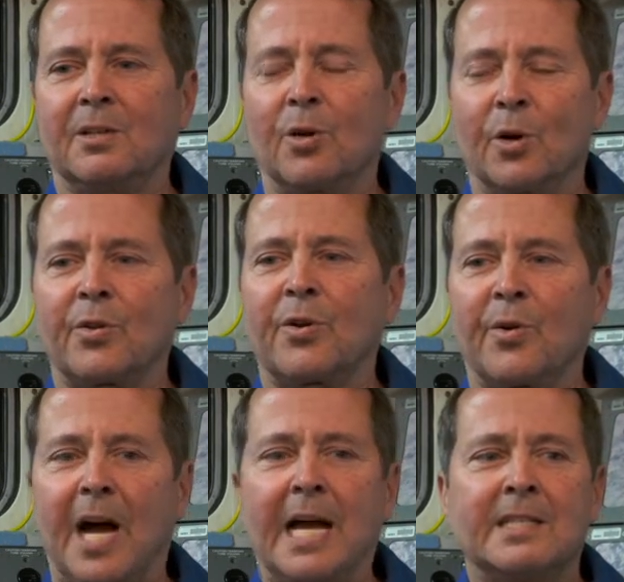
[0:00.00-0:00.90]
Earth
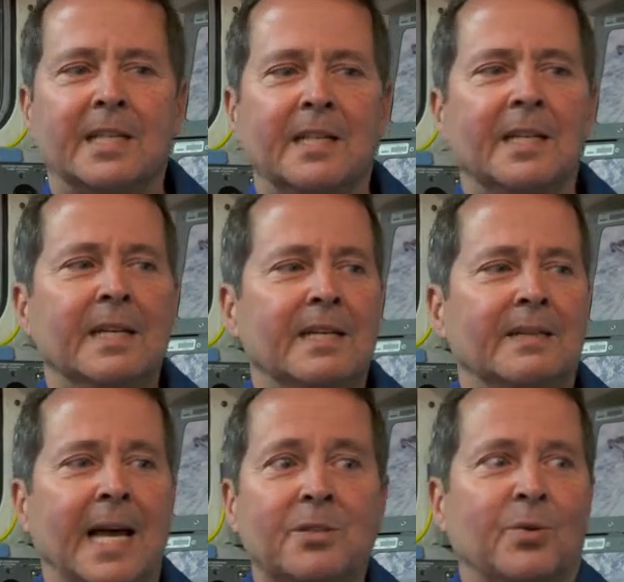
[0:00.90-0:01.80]
horizon.
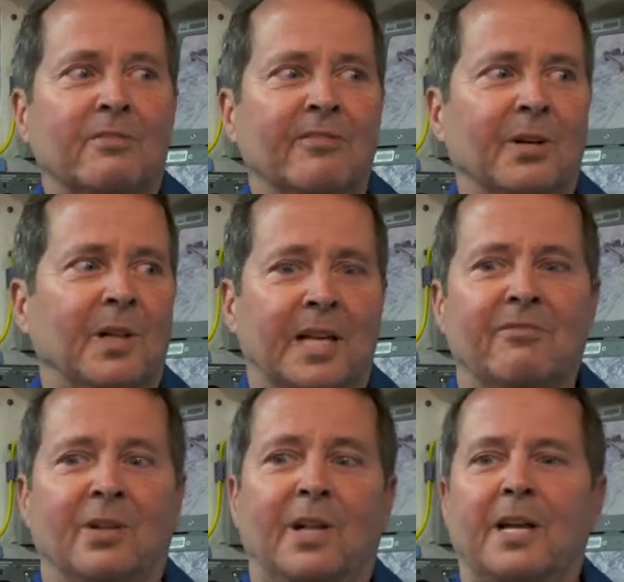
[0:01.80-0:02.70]
That's what it felt like. It
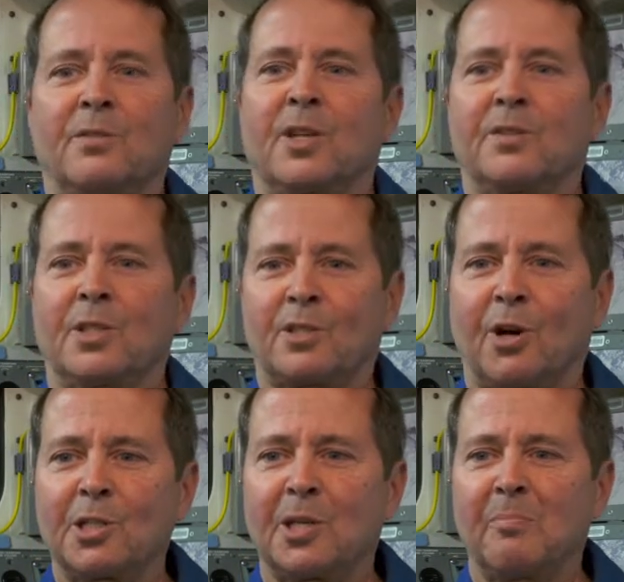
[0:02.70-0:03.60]
felt like I was on the
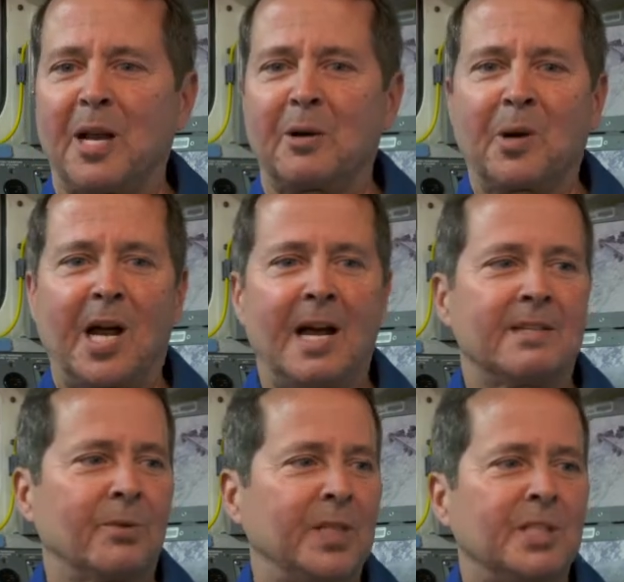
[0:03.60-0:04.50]
Starship
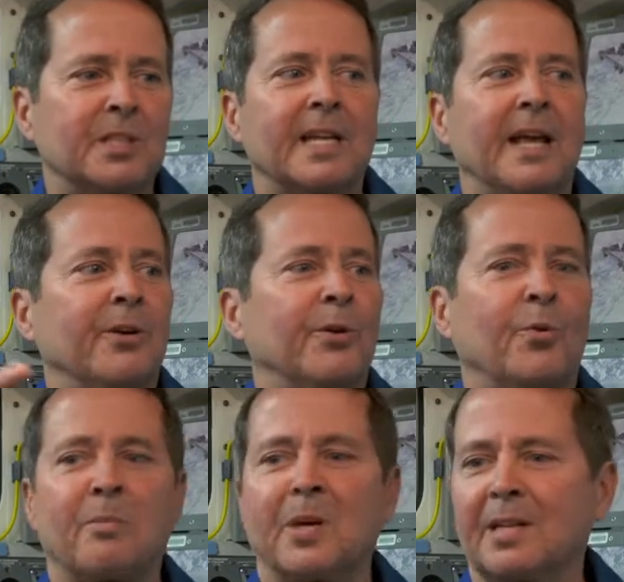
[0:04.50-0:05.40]
Enterprise and we just entered
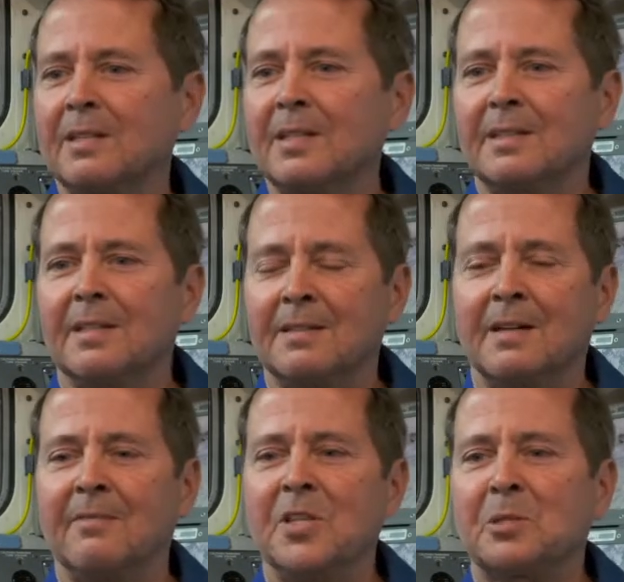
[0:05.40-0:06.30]
orbit
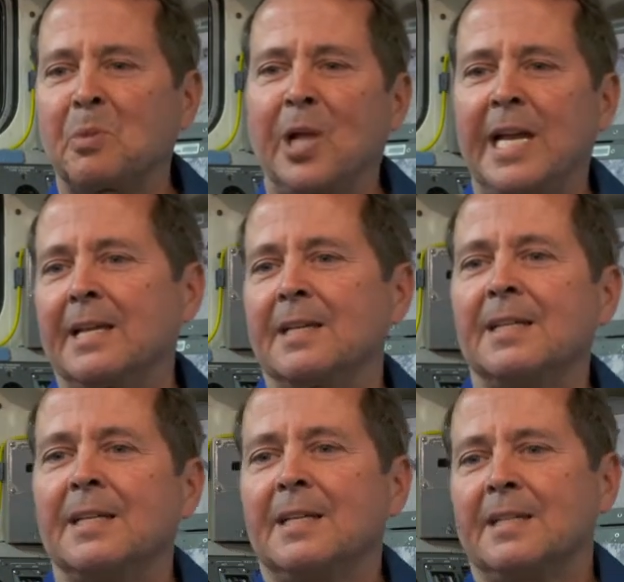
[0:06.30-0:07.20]
of this planet.
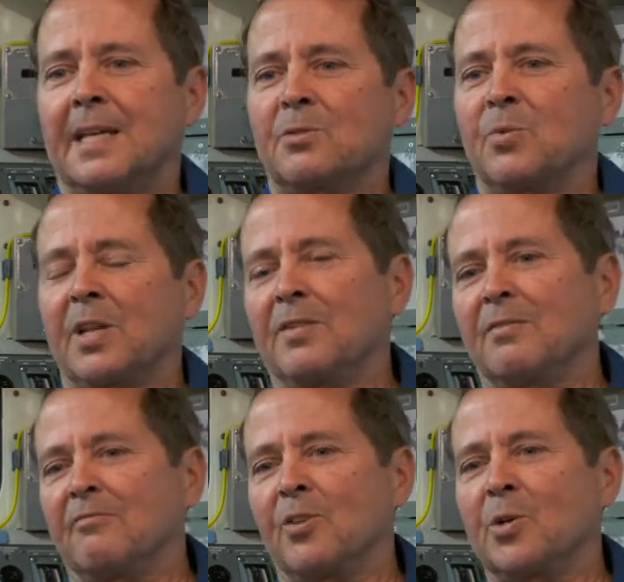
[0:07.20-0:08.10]
That's one of
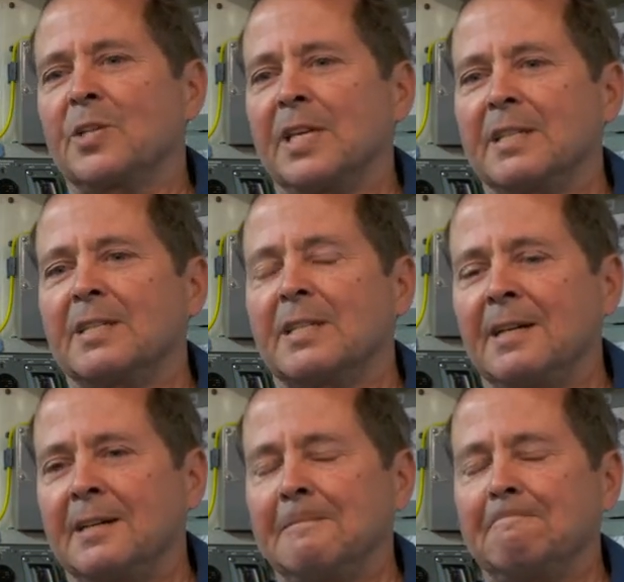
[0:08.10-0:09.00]
the first things
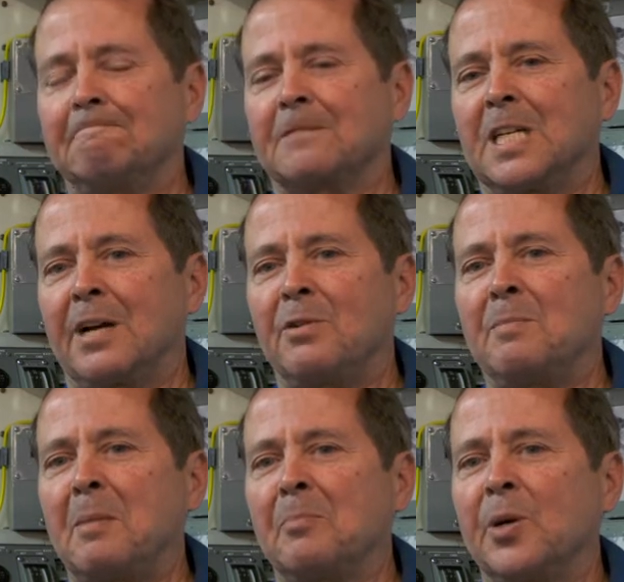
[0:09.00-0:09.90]
I
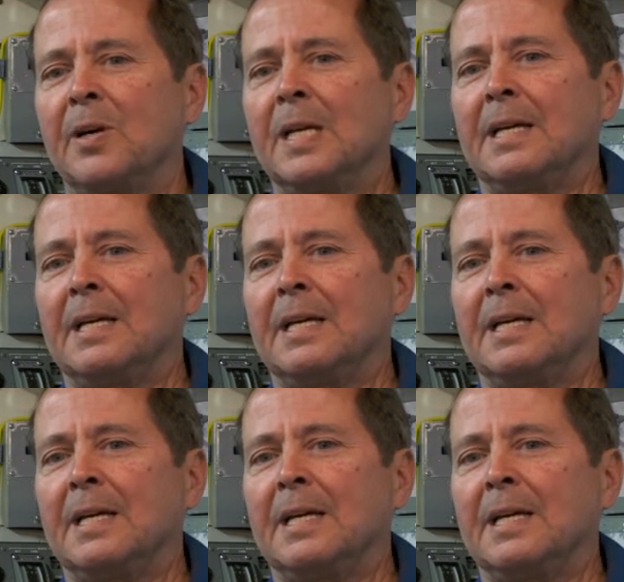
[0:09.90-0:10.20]
remember.